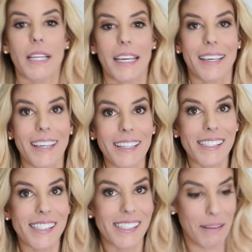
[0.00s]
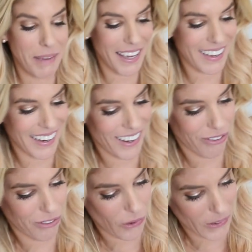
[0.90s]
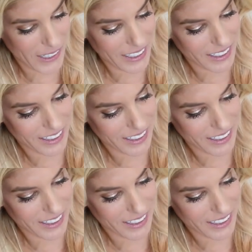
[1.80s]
blankets to make a fort,